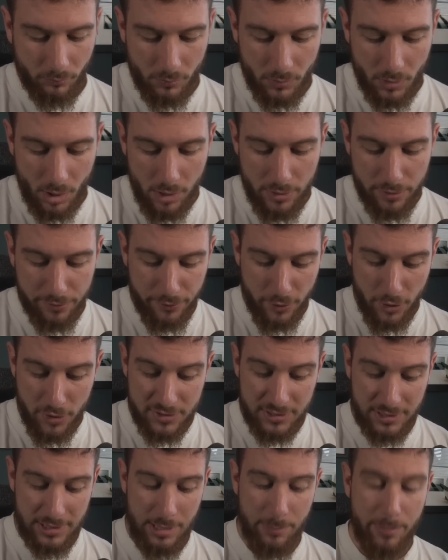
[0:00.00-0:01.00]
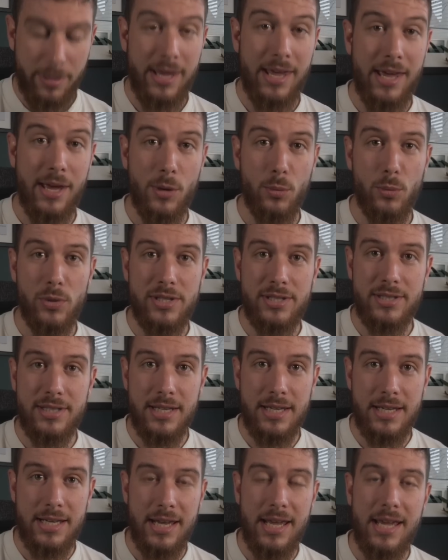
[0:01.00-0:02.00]
The first clip here we
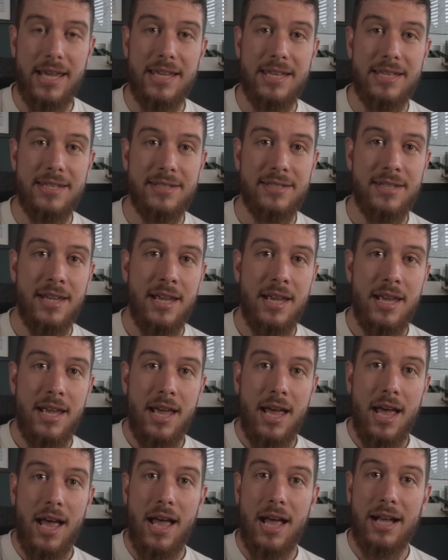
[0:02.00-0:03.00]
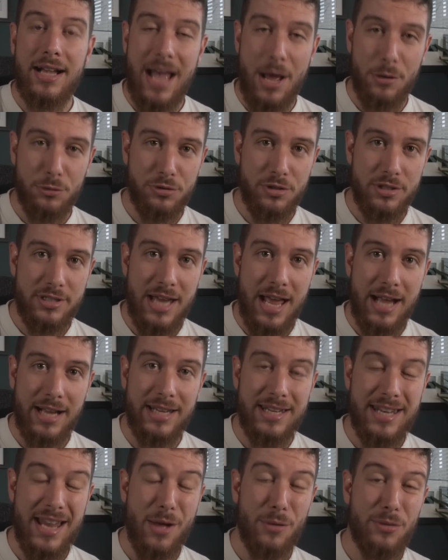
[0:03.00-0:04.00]
see is a counter-attack,
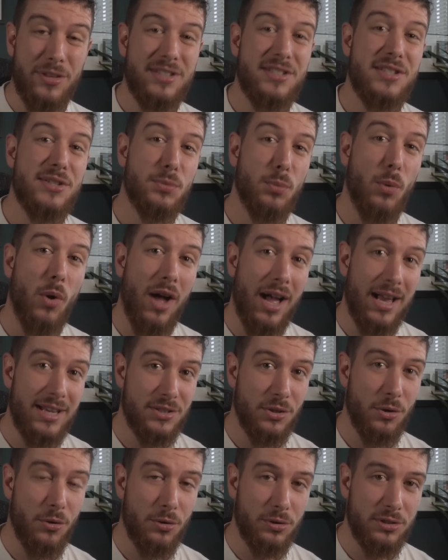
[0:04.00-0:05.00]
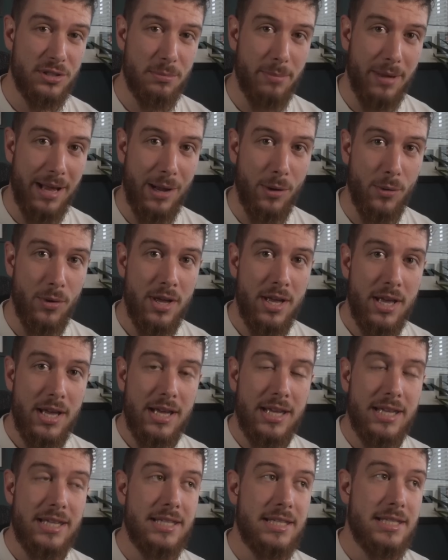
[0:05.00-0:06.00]
and now this is what I talked about
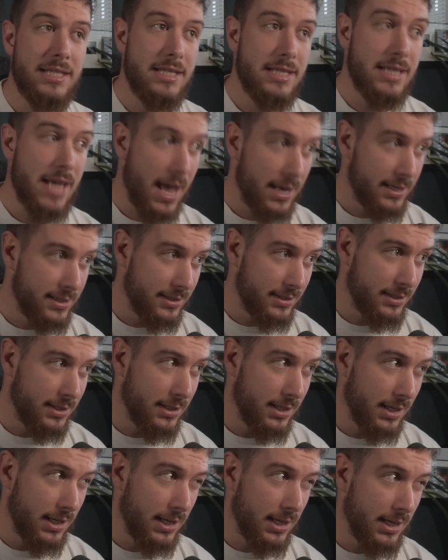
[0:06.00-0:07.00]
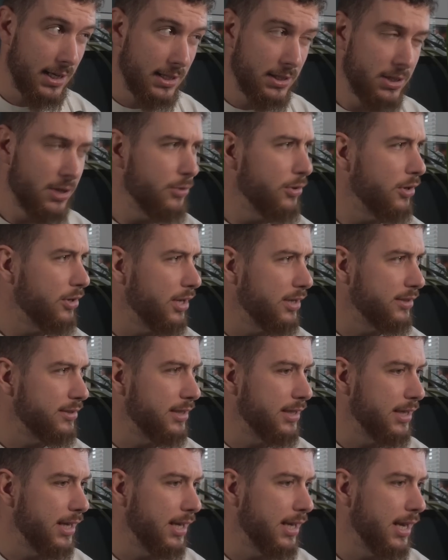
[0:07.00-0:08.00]
yesterday, no, not
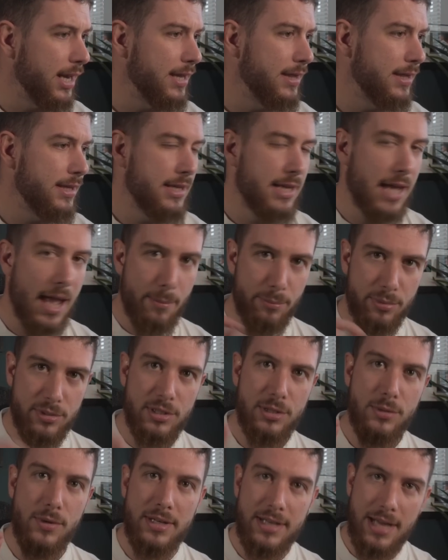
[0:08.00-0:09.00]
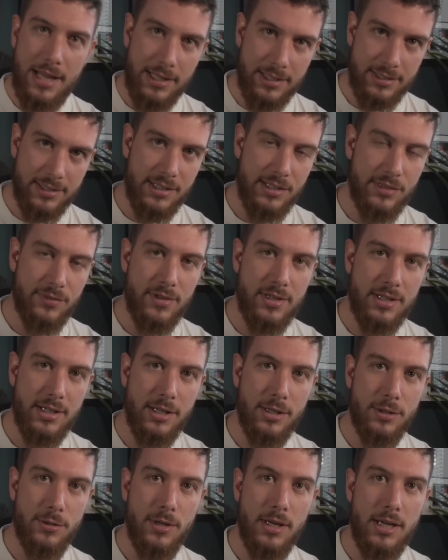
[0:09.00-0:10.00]
yesterday, in the Ampadu analysis
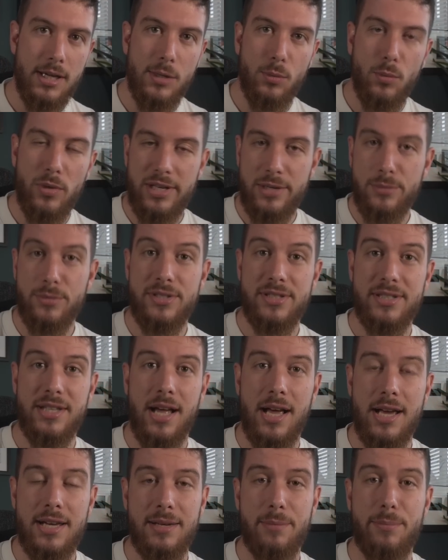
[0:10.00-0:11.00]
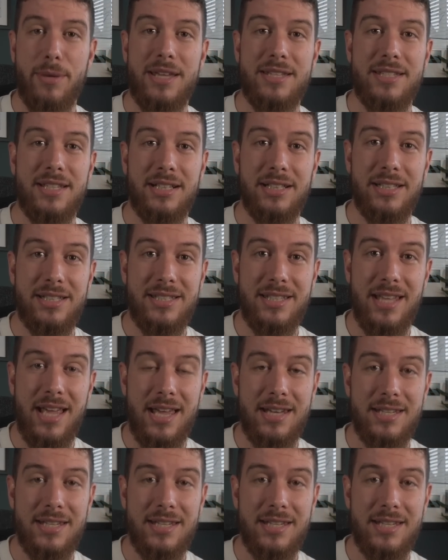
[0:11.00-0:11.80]
video when he was signed. I basically said